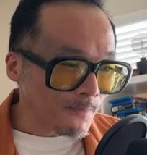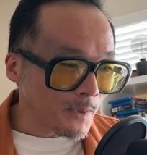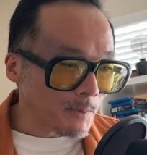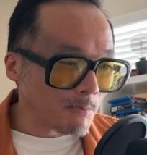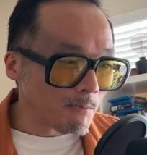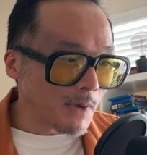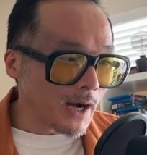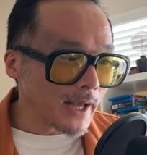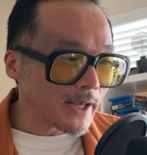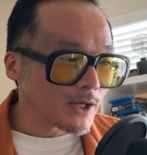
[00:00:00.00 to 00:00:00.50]

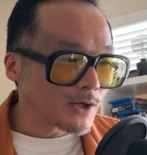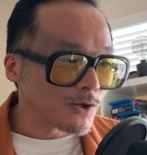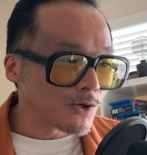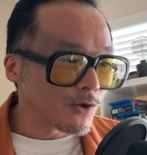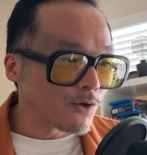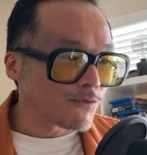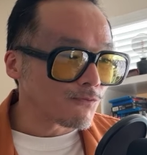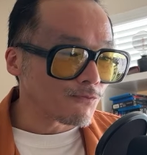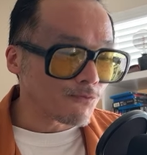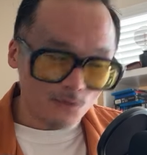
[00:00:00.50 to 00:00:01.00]

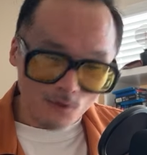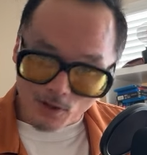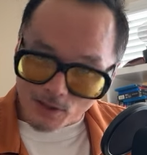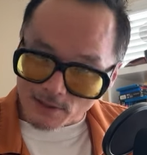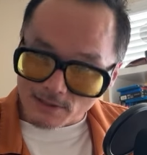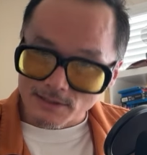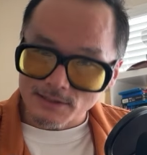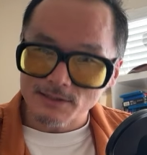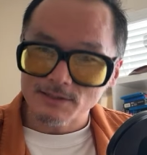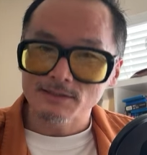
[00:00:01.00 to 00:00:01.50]
Michael
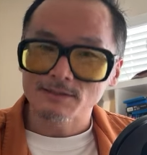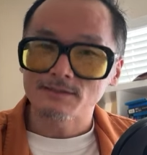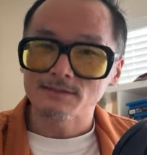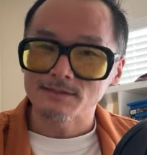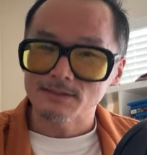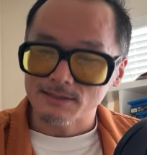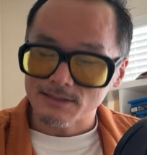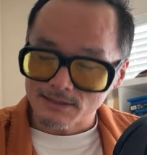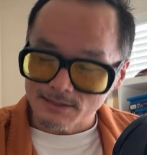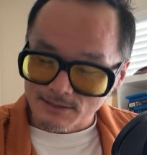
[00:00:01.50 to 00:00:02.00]
Franz,
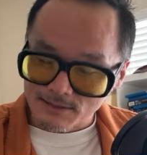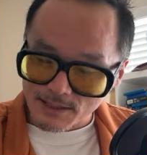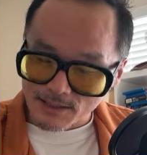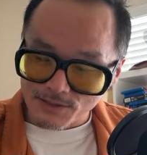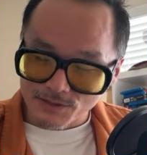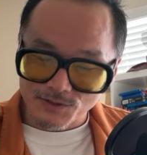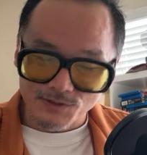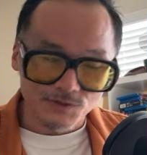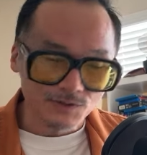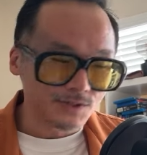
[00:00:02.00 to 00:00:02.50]
it's
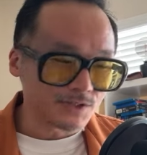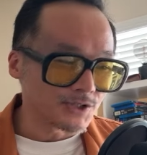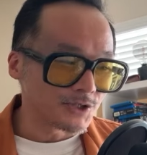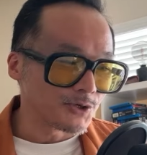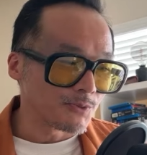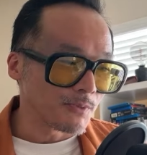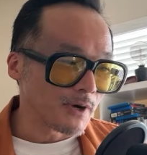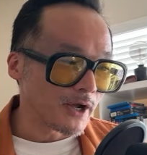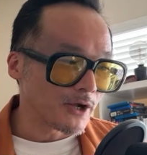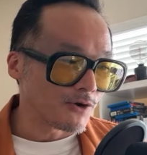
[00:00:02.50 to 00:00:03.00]
nice to see
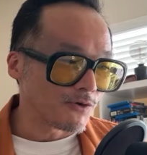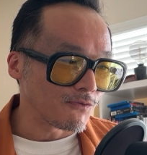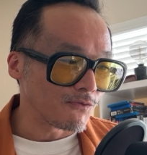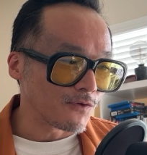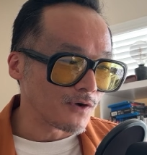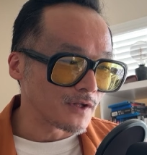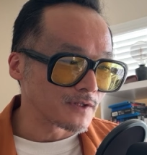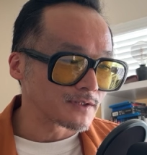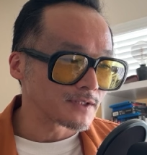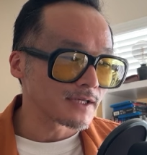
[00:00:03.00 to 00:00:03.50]
you, Michael
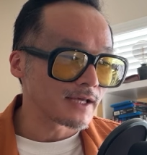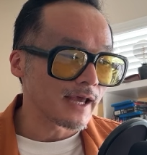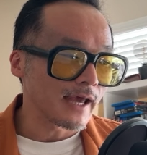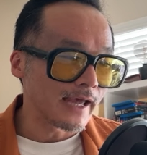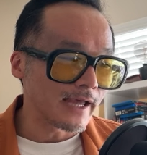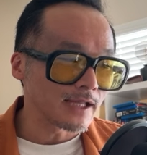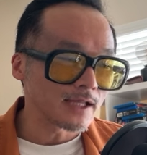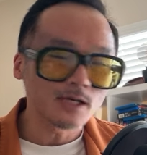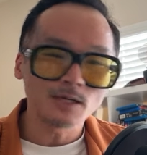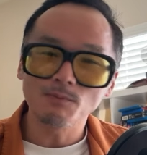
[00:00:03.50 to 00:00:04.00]
Franz.
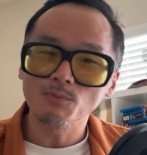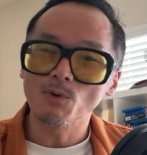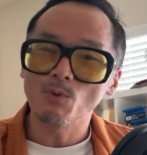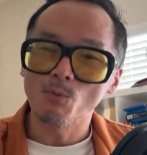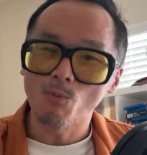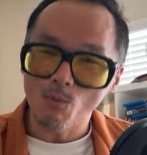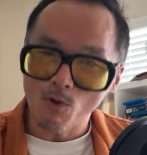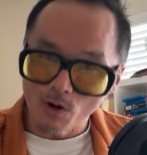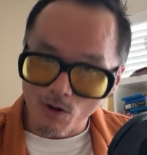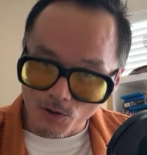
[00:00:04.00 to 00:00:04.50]
Caleb
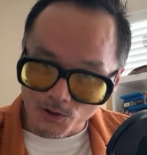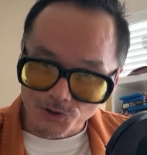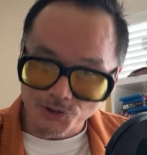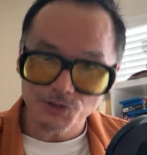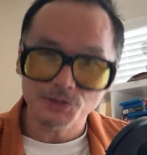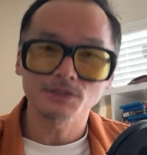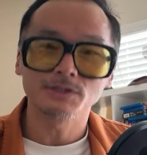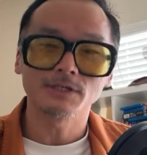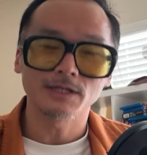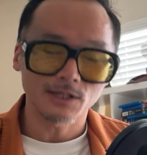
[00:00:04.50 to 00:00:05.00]

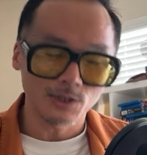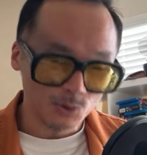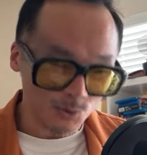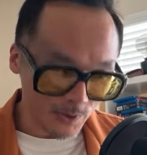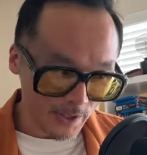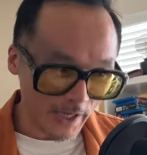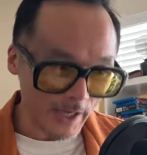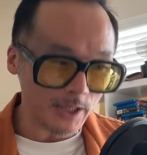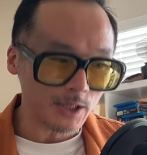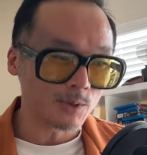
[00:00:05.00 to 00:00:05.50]
Walsh, hello,
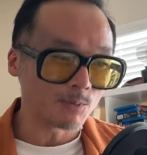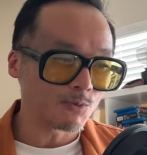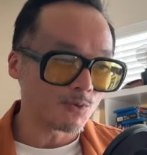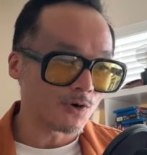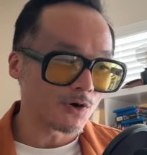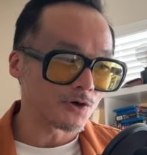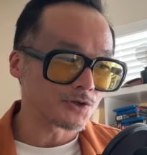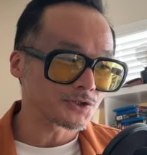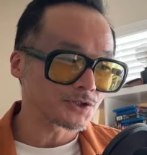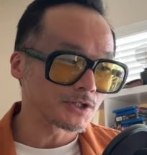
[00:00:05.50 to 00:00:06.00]
Caleb
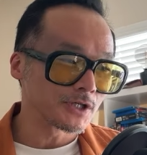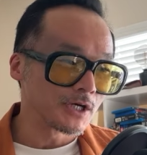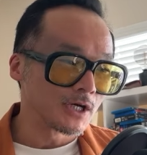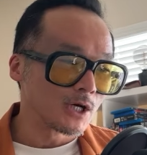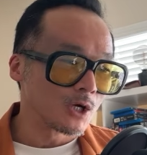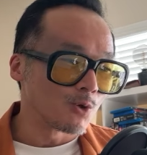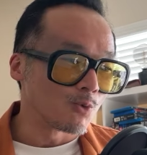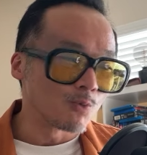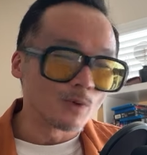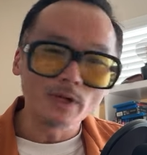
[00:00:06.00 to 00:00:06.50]
Walsh.
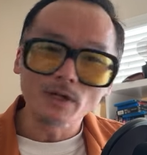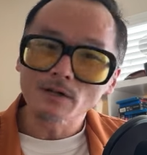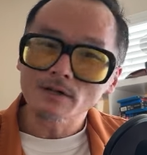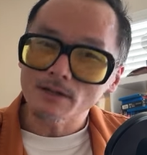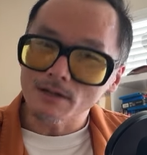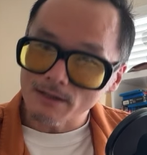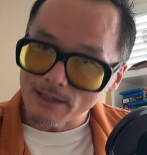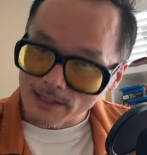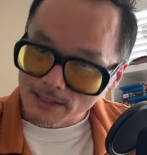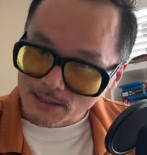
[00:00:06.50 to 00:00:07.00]
Will
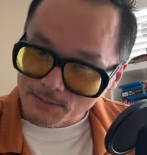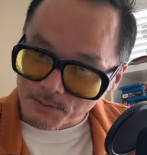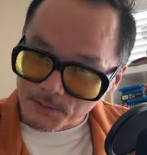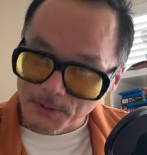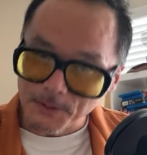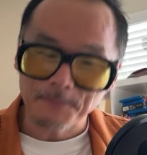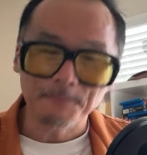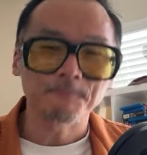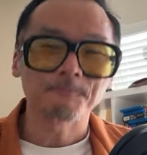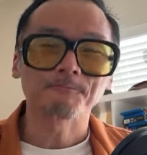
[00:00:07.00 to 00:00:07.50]

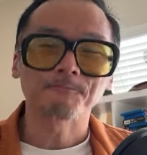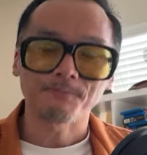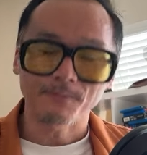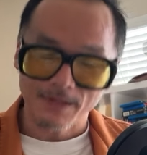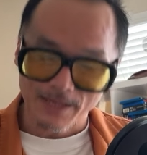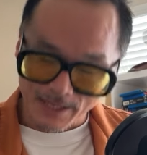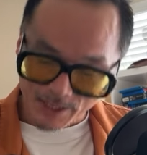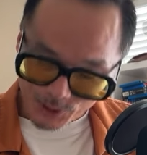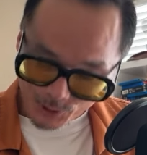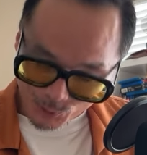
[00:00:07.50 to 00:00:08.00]
Gillespie,
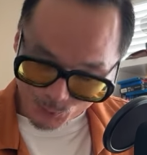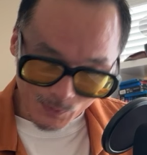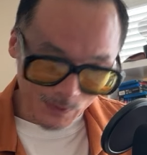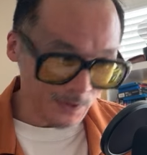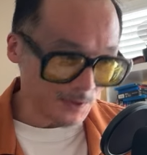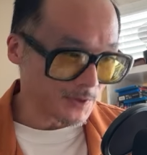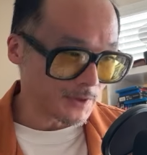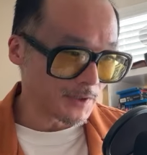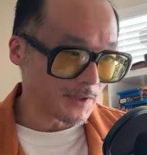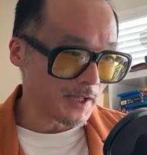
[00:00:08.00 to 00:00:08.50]
thank you,
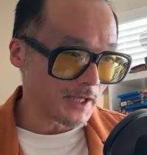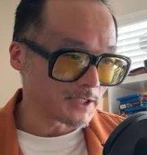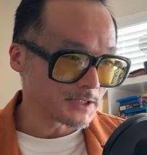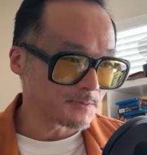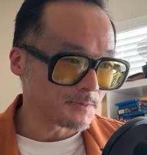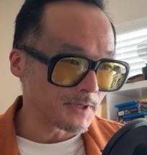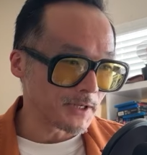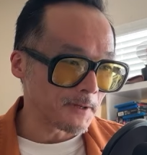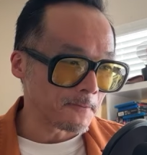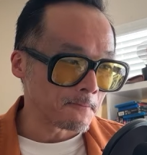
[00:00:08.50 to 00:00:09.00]
Will
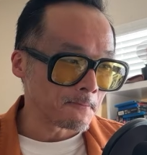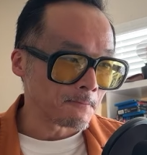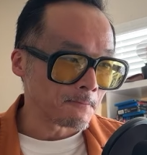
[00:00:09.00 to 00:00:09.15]
Gillespie.